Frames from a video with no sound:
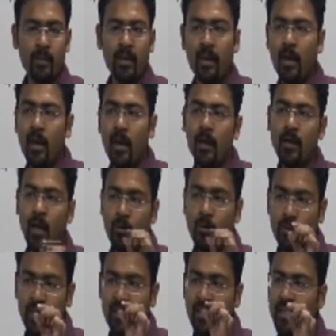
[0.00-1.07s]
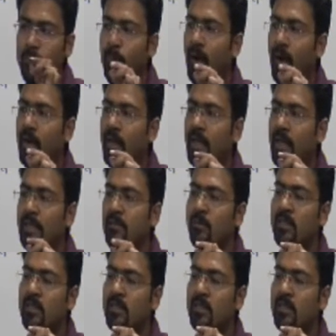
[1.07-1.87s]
And now these are the particles which are